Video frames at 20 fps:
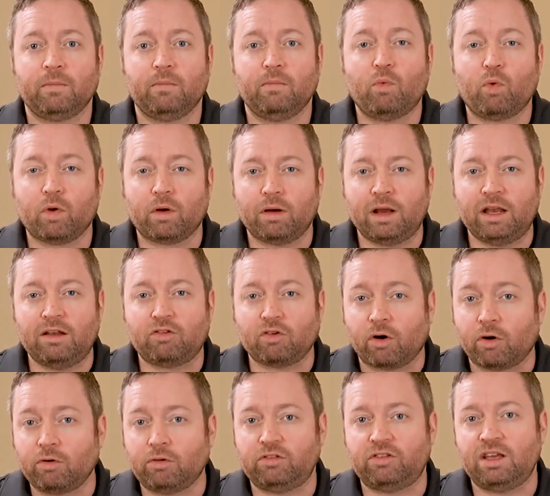more
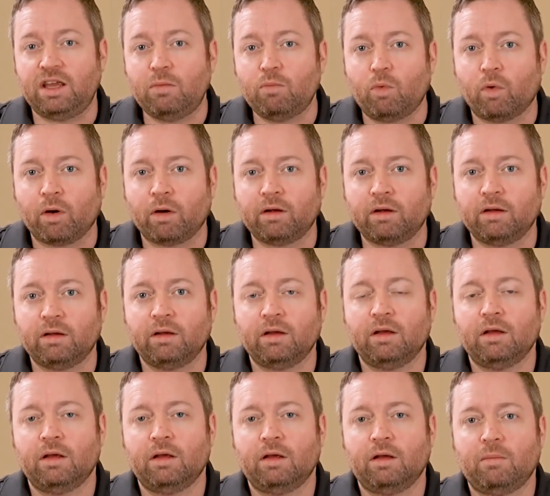internal teamwork,
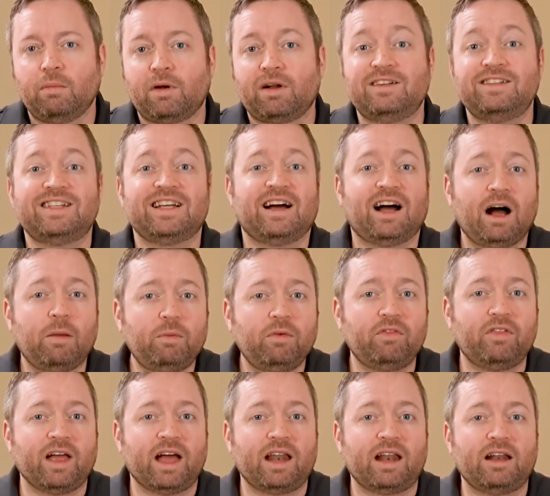but on top
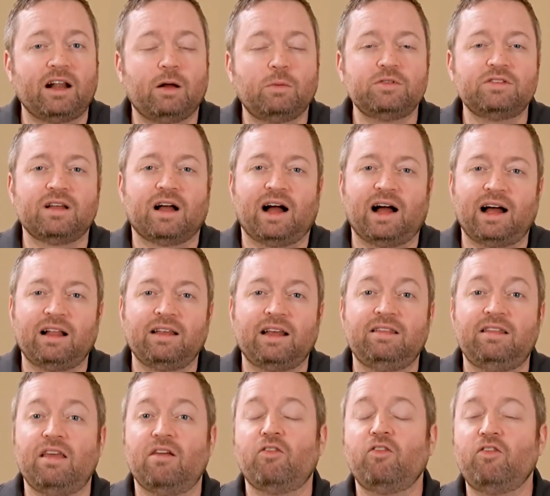of that, it helps to
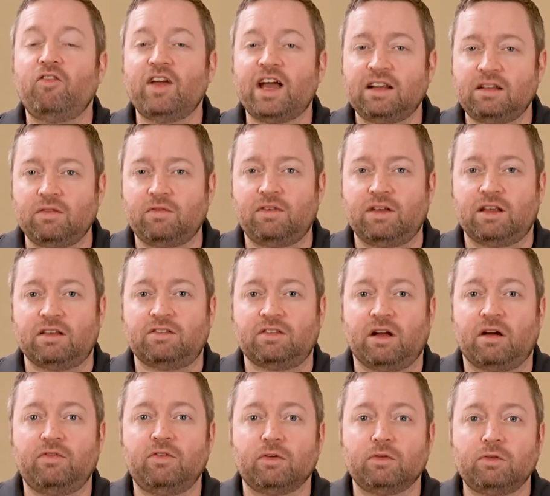highlight the effectiveness
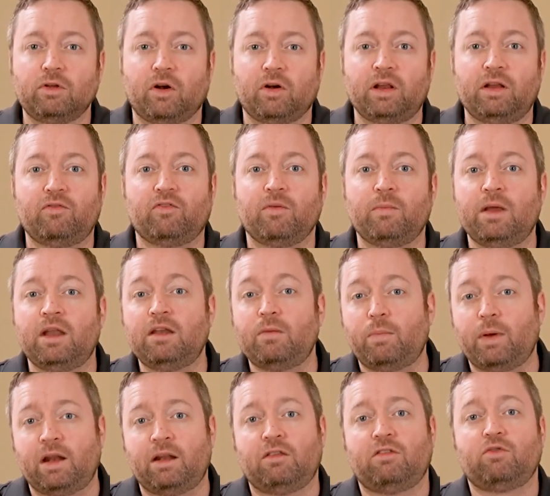of your learning from
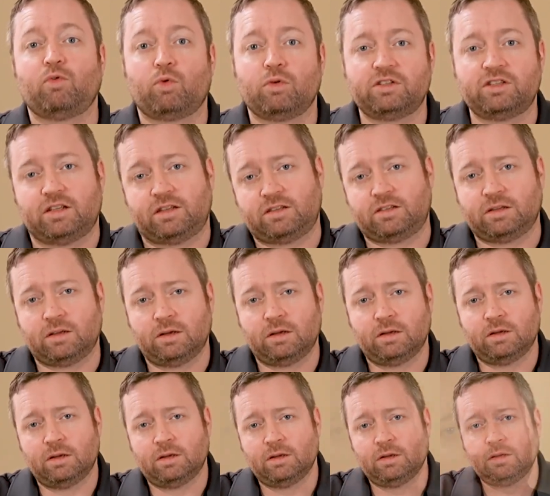independent sources.
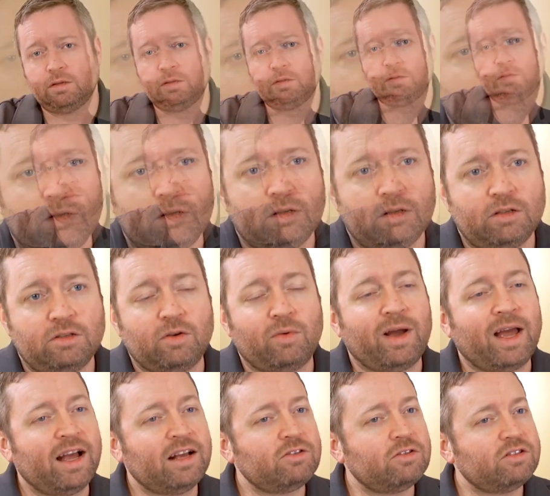So
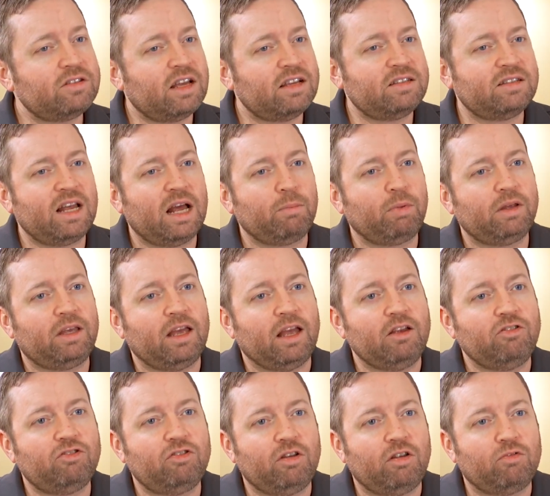exercise and
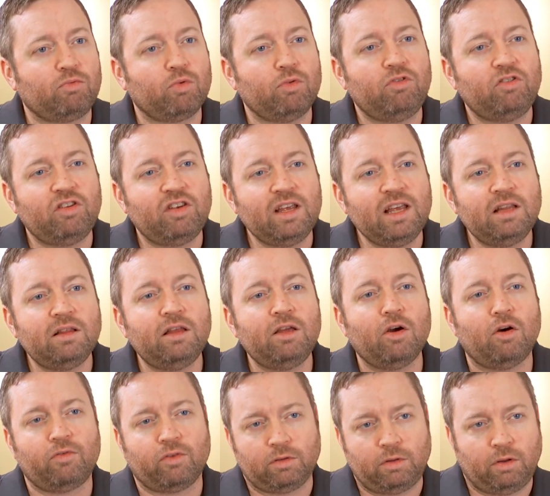application is routinely
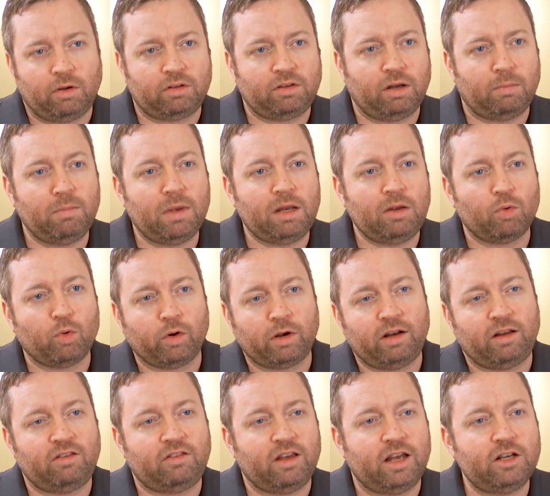overlooked in many
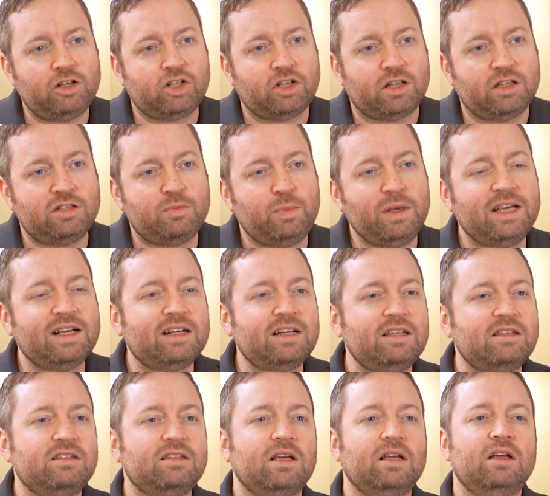organizations
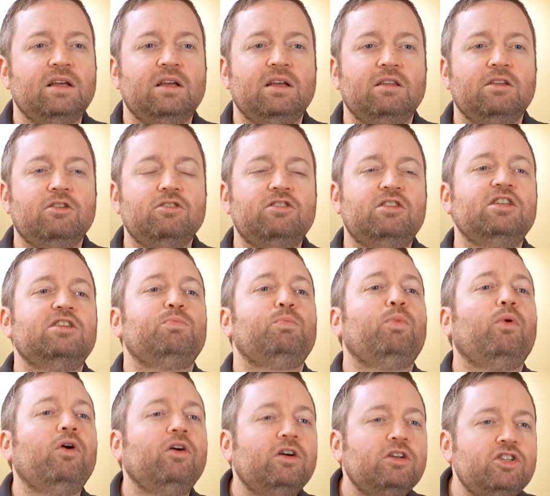because there's this
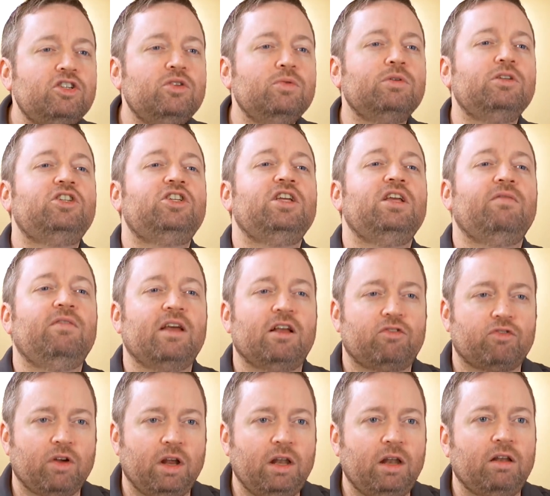push to achieve that
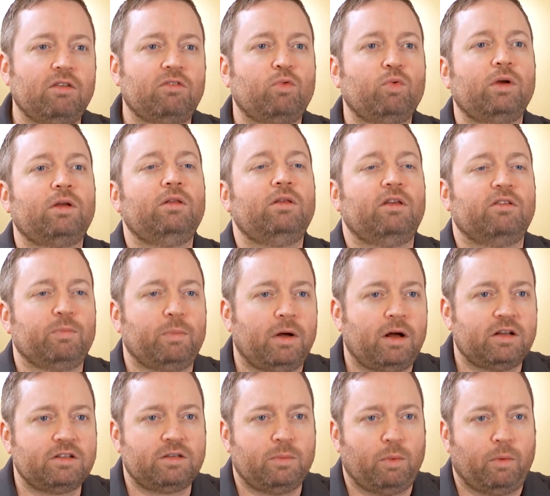training as quickly as
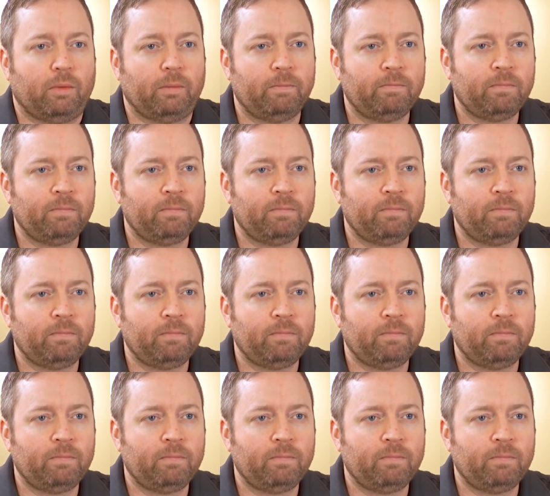possible.